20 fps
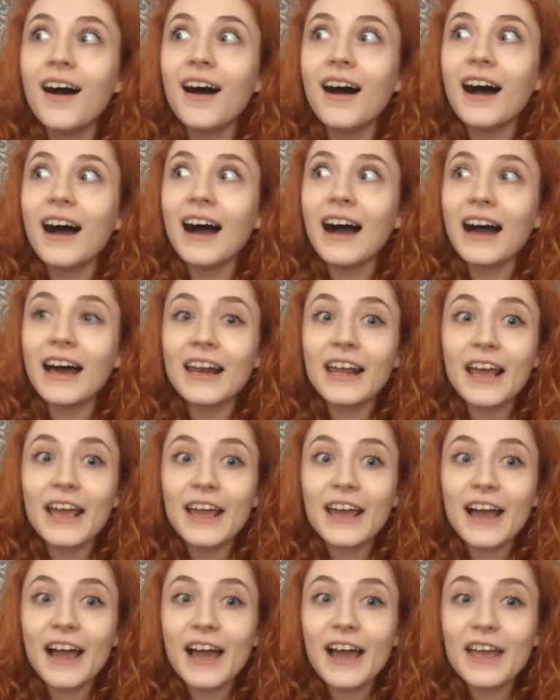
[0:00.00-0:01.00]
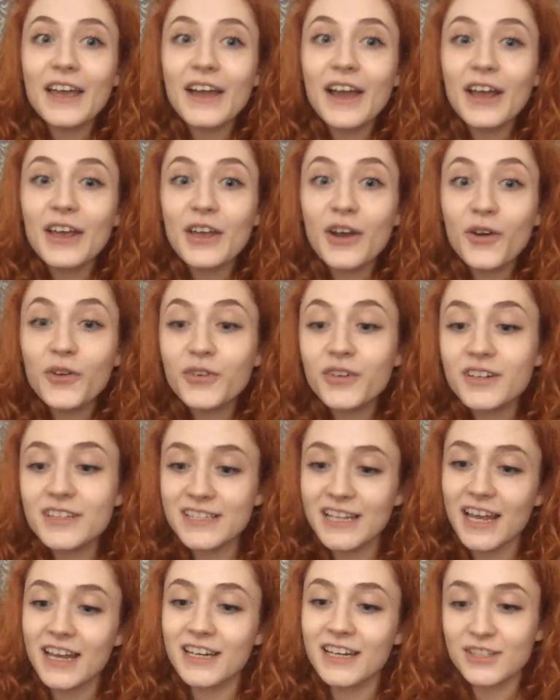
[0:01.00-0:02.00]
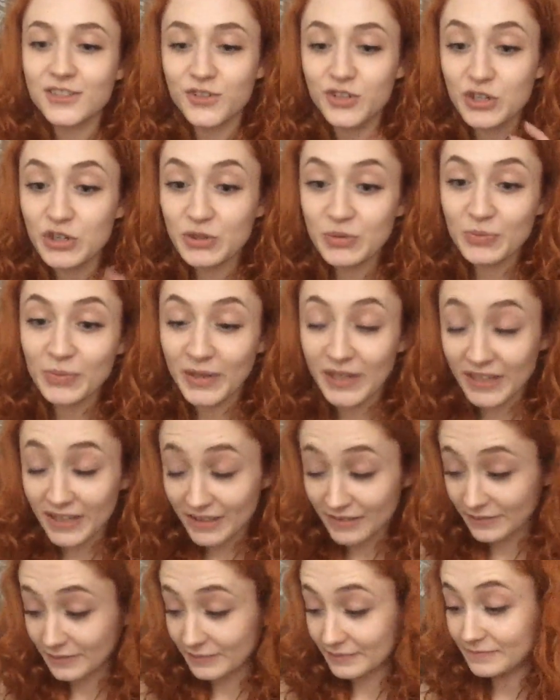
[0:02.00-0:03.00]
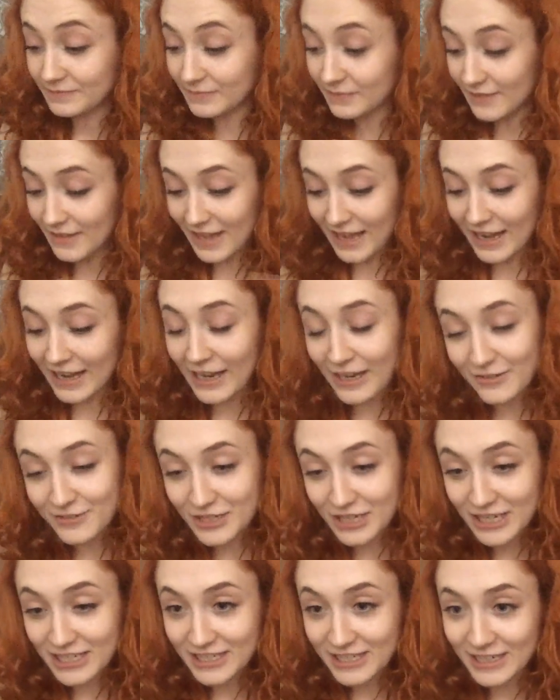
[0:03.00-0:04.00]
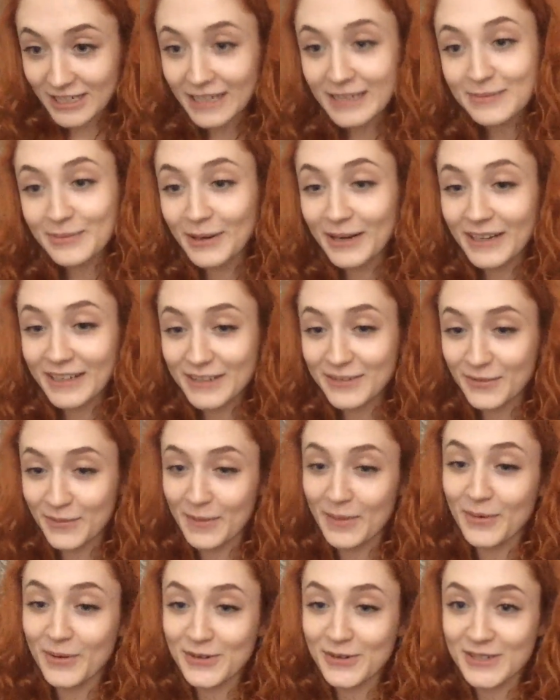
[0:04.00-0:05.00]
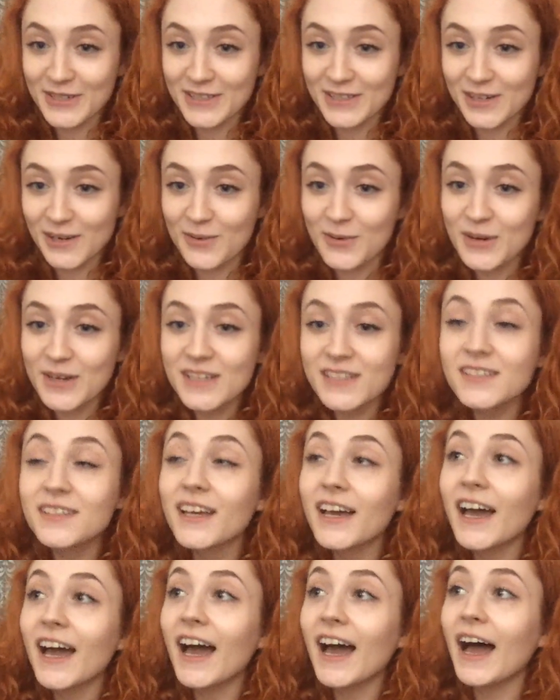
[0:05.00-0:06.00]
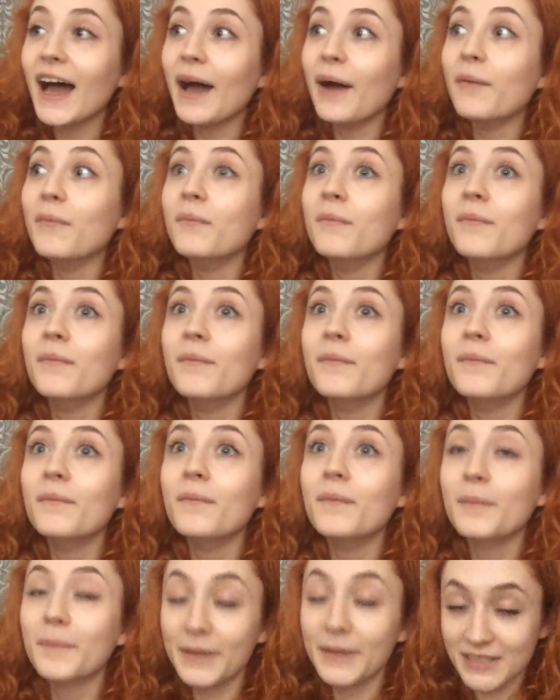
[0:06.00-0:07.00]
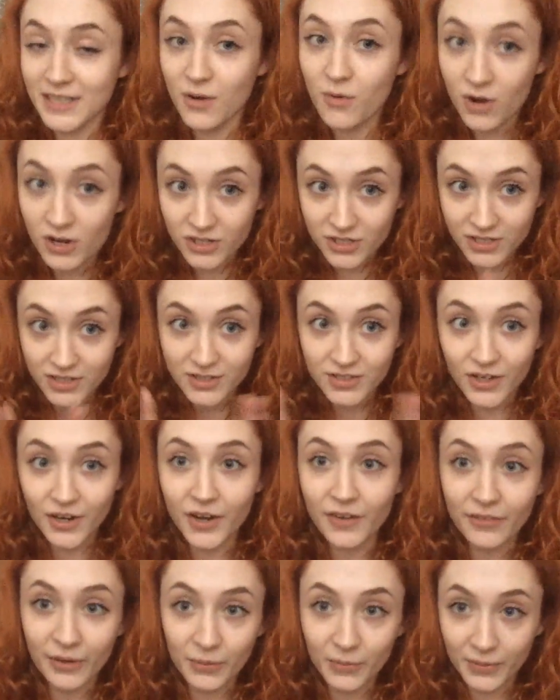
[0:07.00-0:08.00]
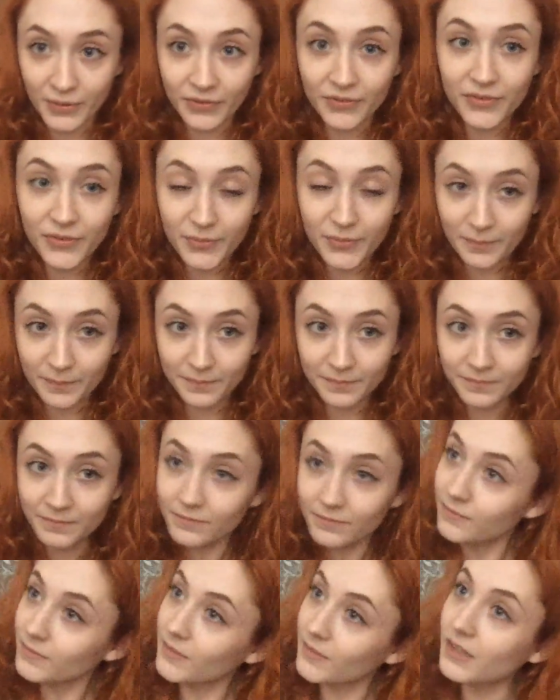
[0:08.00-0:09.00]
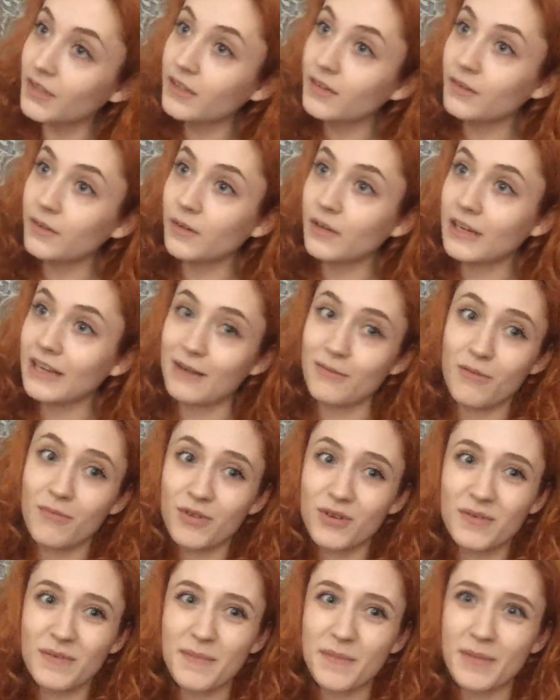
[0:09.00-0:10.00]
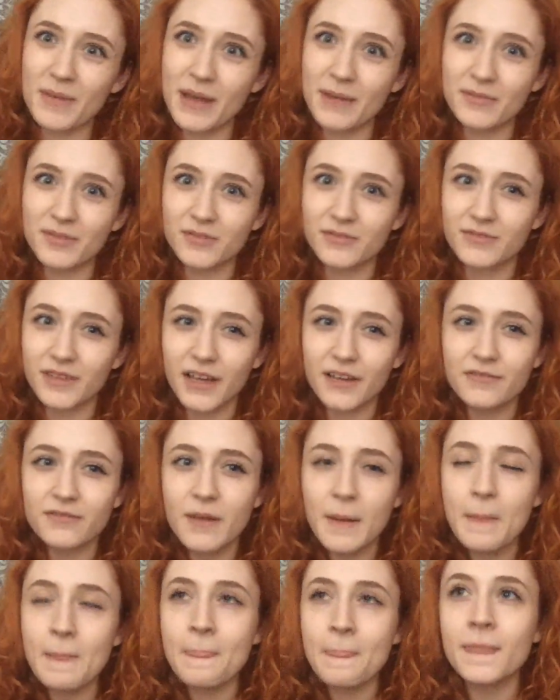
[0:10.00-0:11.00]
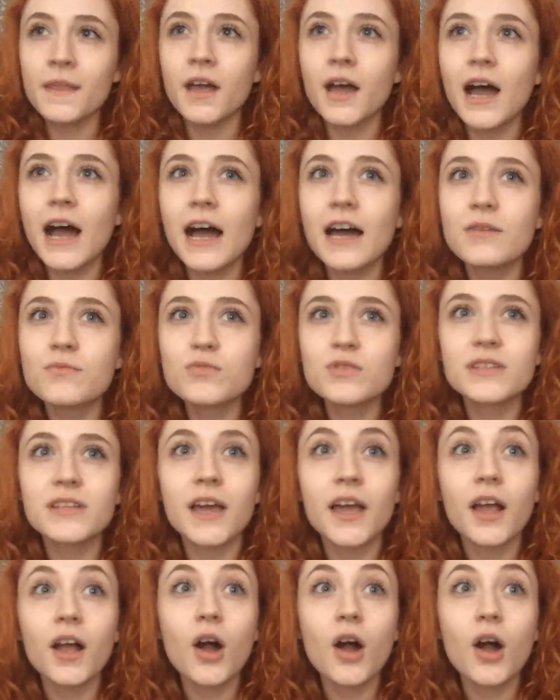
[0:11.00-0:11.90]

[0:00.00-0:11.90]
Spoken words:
And I understand it's gonna be a life-changing experience for me watching Star Wars. Because I watched the start of it once. I can't remember, maybe episode 5, and was like,